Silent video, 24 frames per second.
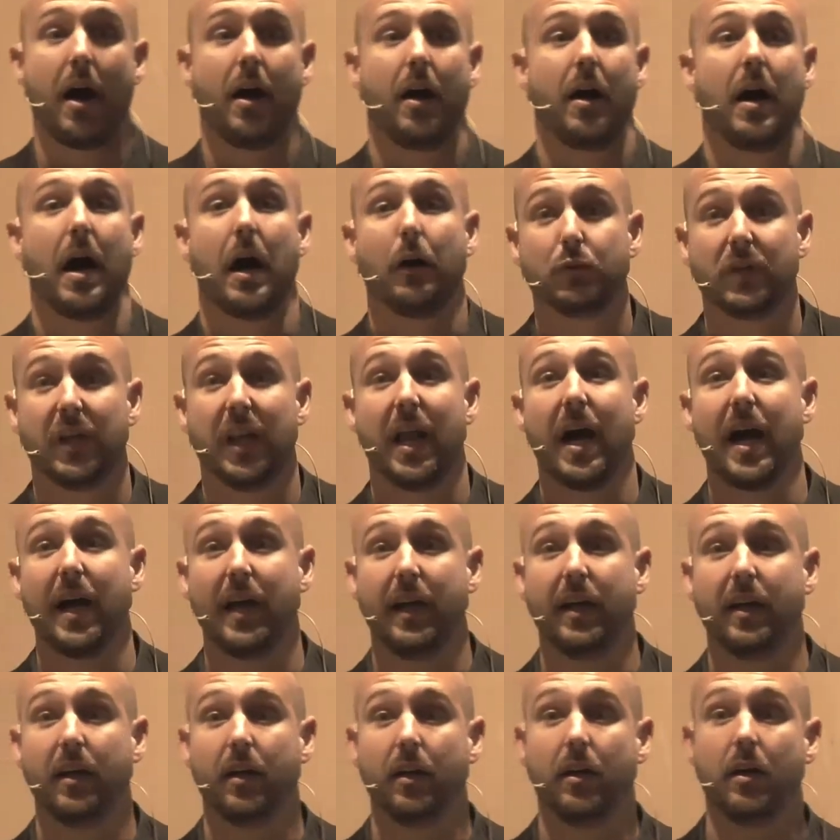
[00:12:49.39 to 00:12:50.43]

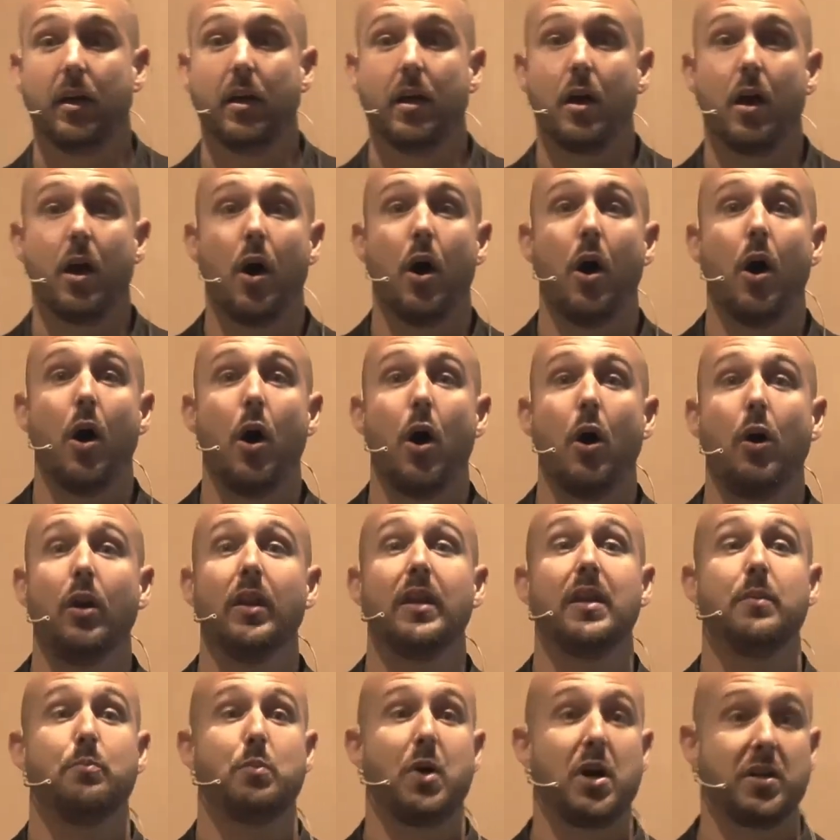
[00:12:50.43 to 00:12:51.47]
outlining all
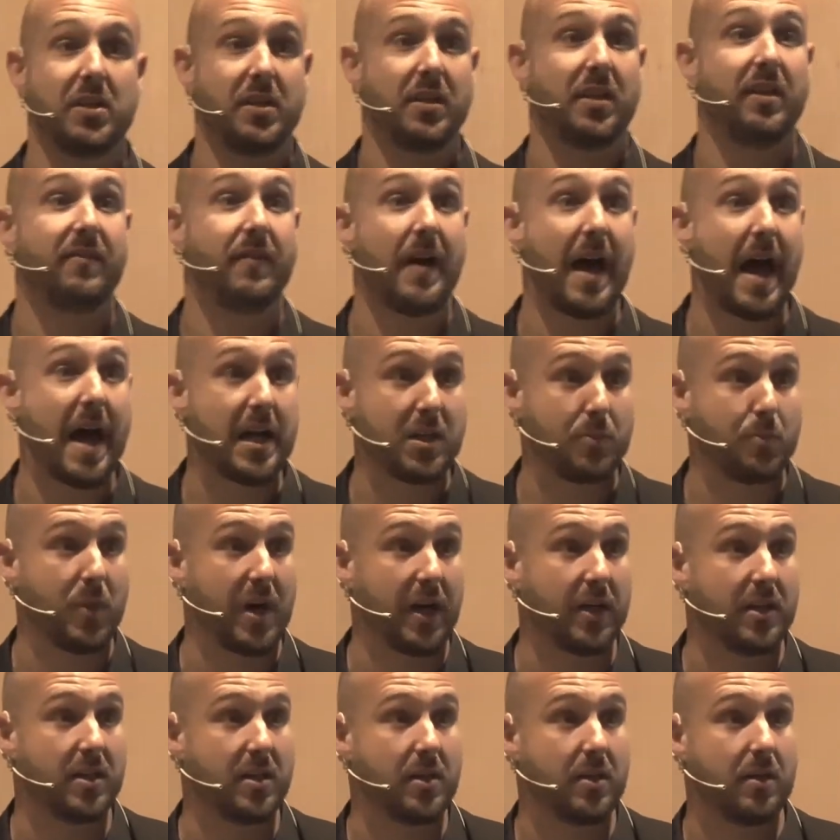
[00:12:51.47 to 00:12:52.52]
the positive
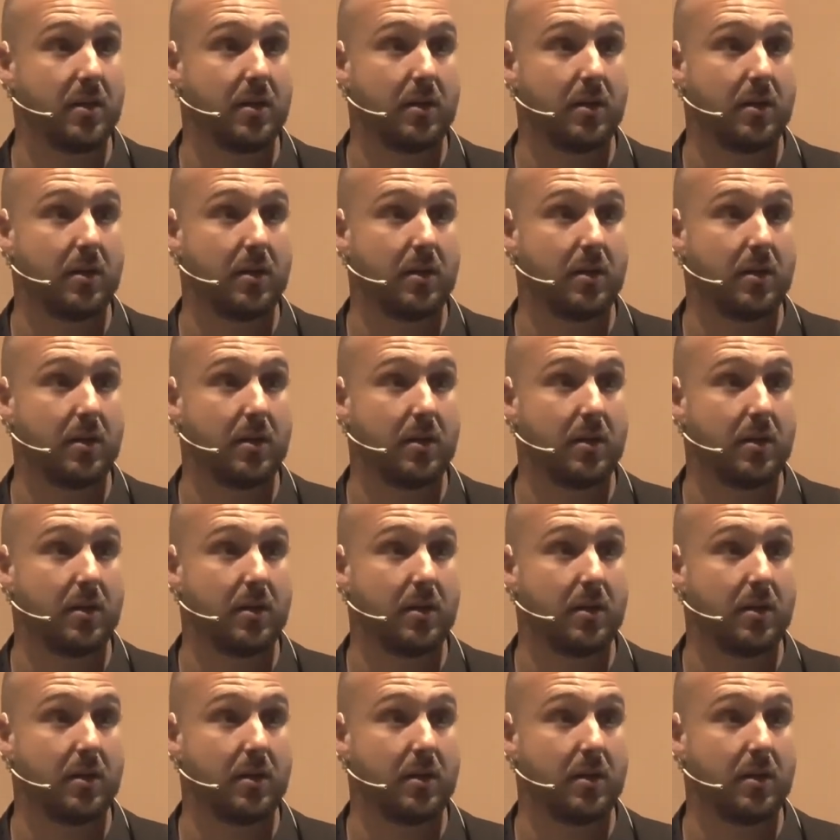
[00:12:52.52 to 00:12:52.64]
aspects.